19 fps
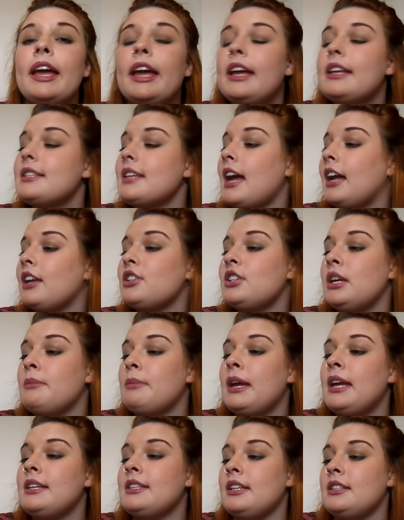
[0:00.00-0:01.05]
It's actually
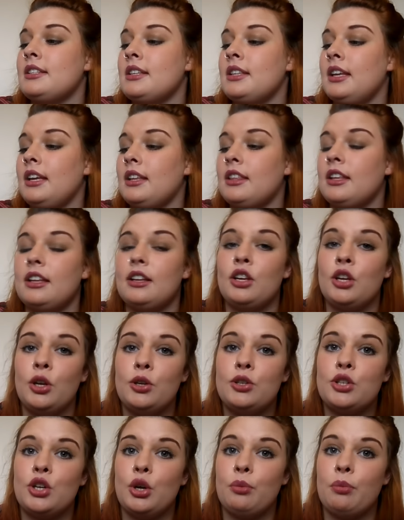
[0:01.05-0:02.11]
amazing to think that
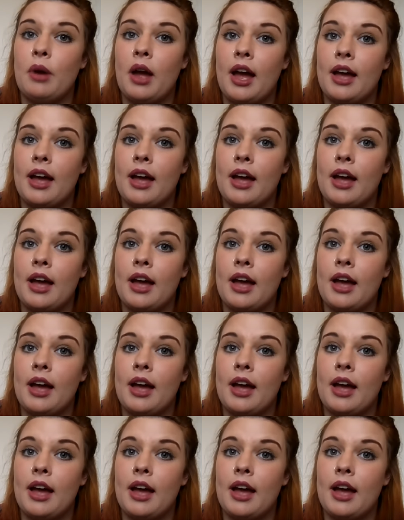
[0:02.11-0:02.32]
YouTube